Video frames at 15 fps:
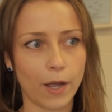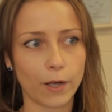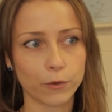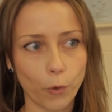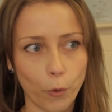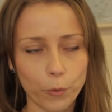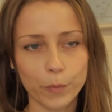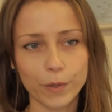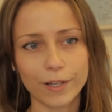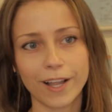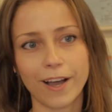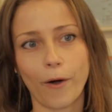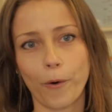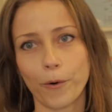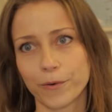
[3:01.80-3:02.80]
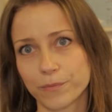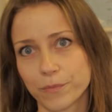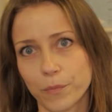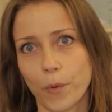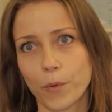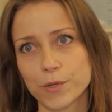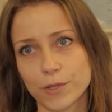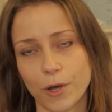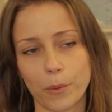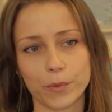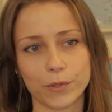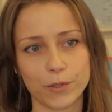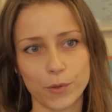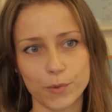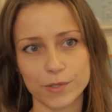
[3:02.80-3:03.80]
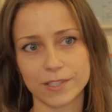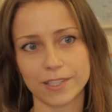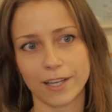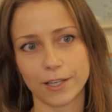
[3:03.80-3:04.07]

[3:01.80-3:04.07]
normal or most common used